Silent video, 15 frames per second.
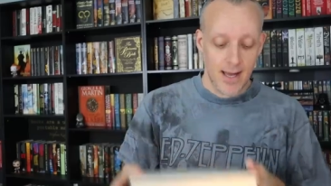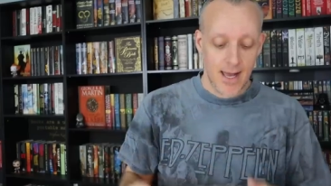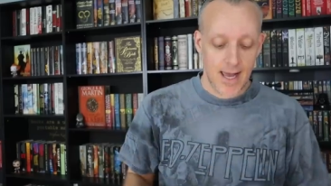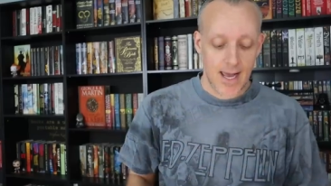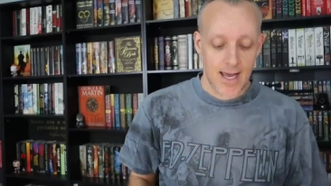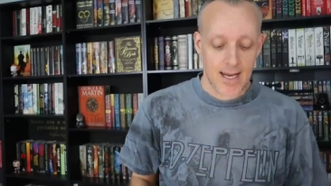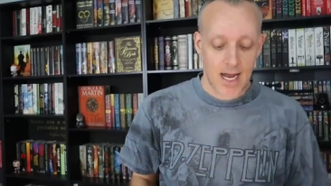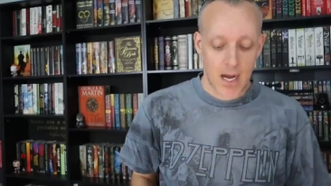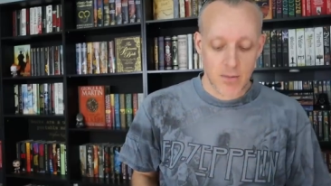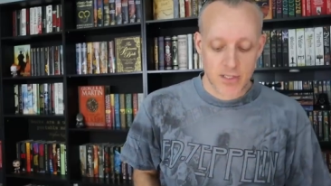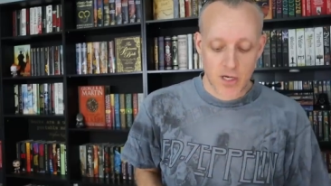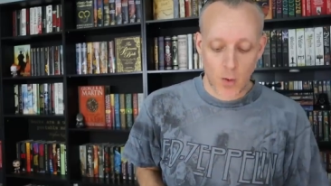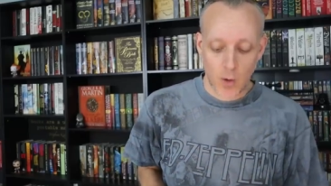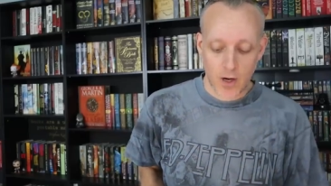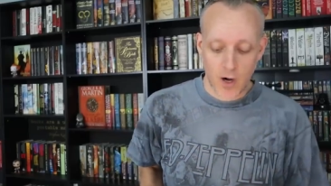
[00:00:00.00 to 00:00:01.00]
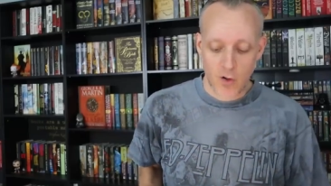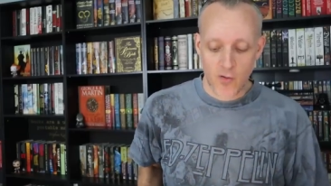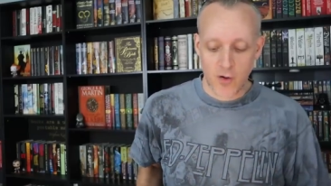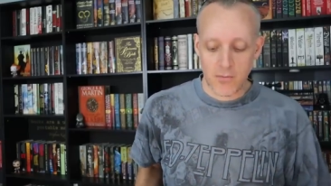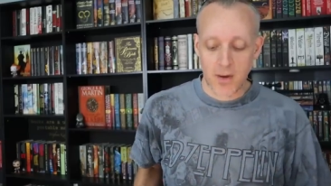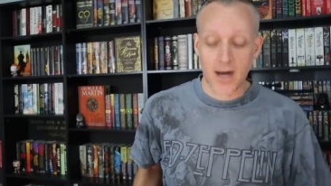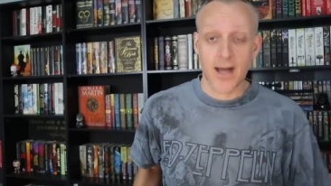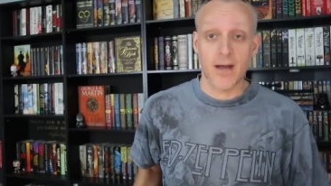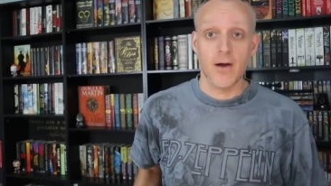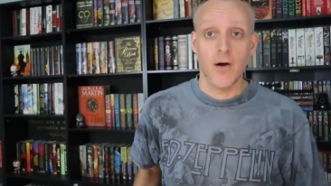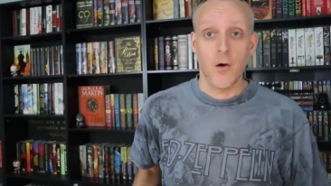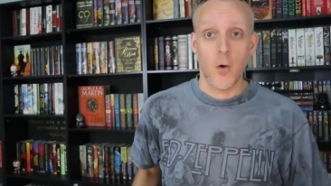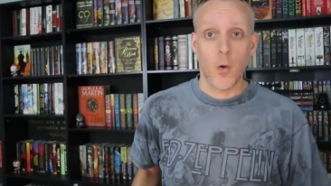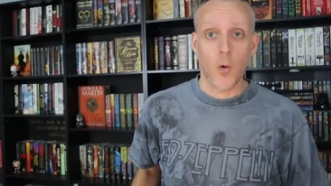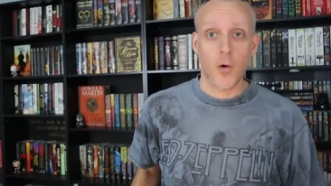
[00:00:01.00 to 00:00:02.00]
and I was going over my
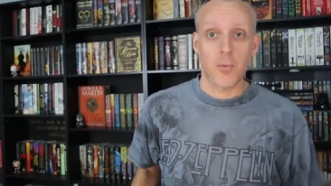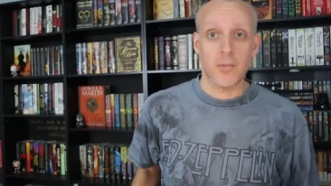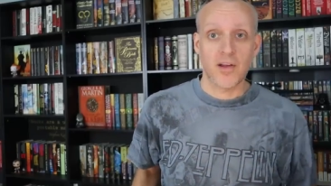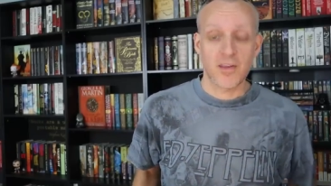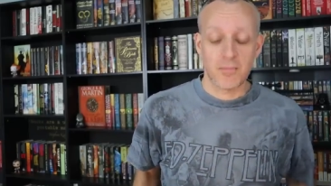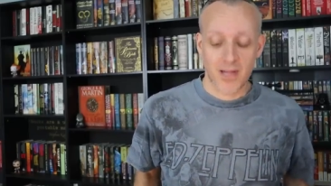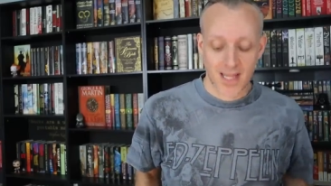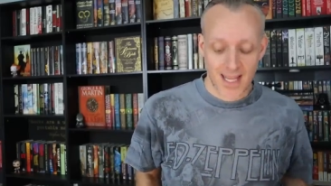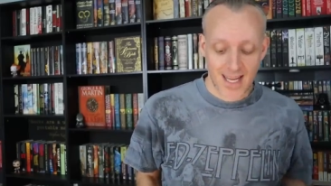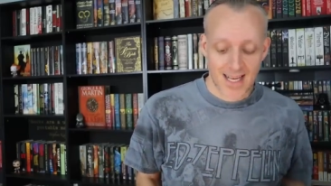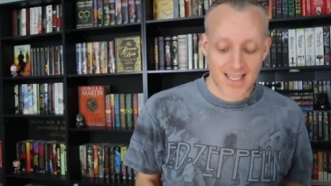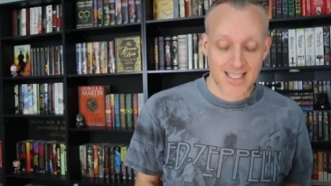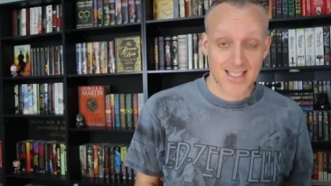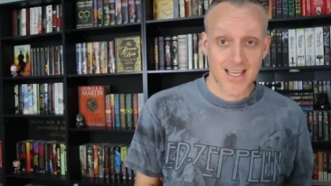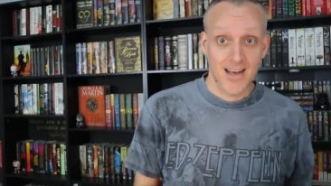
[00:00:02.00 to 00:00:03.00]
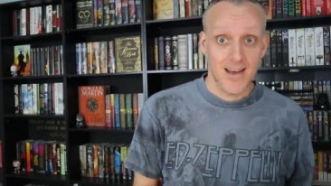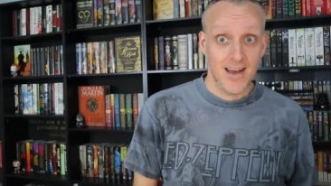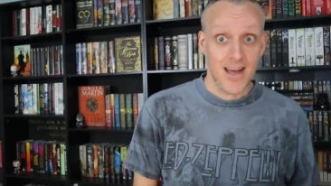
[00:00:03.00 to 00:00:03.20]
horror month plans,